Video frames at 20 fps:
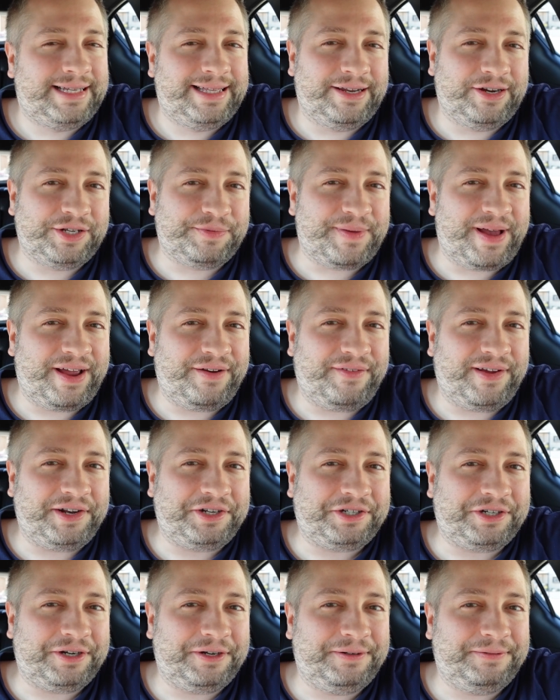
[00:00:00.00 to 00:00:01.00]
Here's my
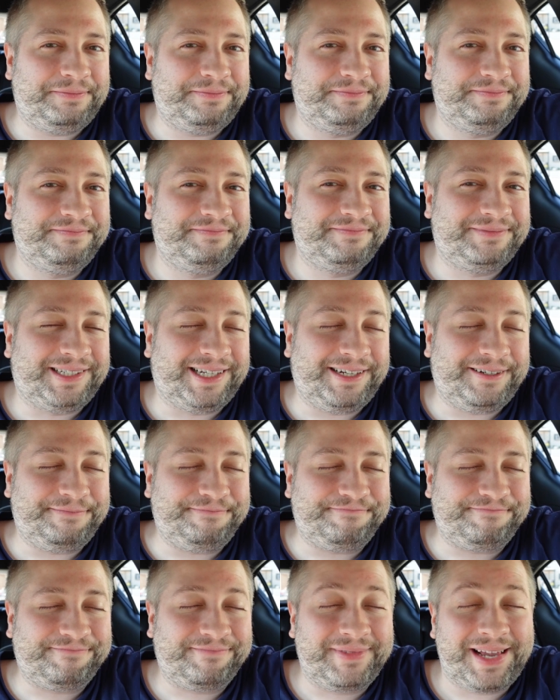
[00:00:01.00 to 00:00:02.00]
adventure. So
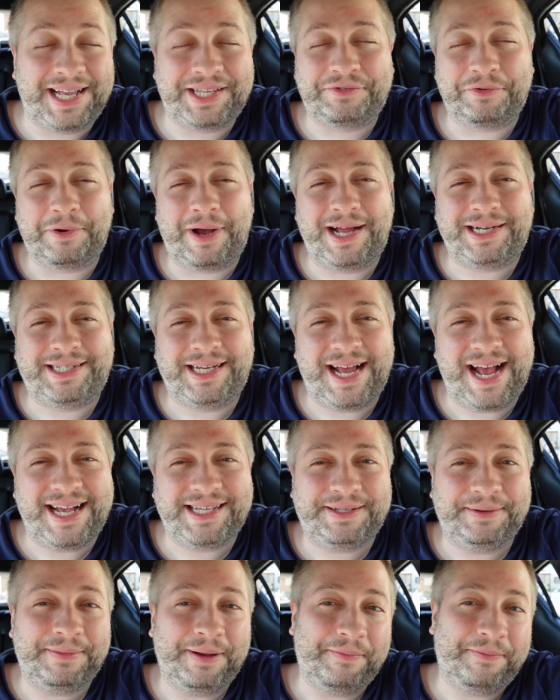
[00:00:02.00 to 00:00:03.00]
Thanks for watching,
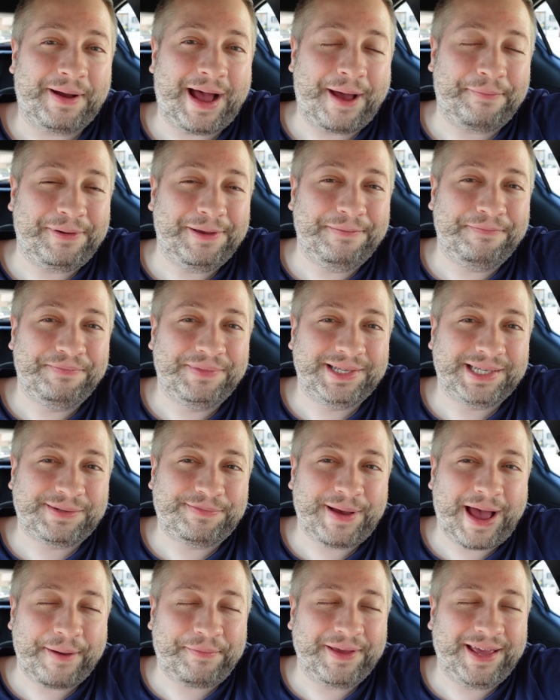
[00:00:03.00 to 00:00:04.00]
guys. I'm Papi. This is
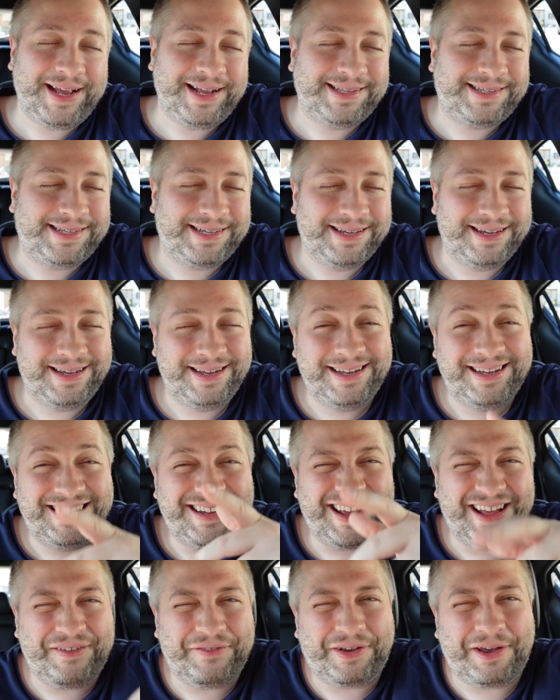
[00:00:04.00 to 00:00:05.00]
Papi Eats.
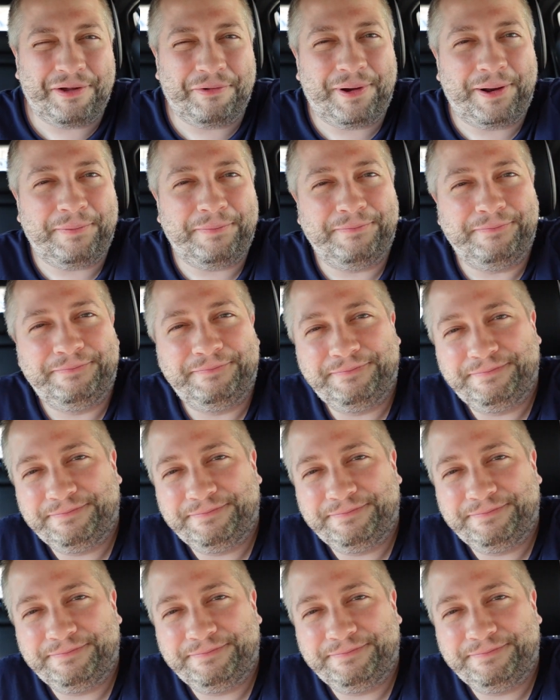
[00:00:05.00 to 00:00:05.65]
Y'all have a good one.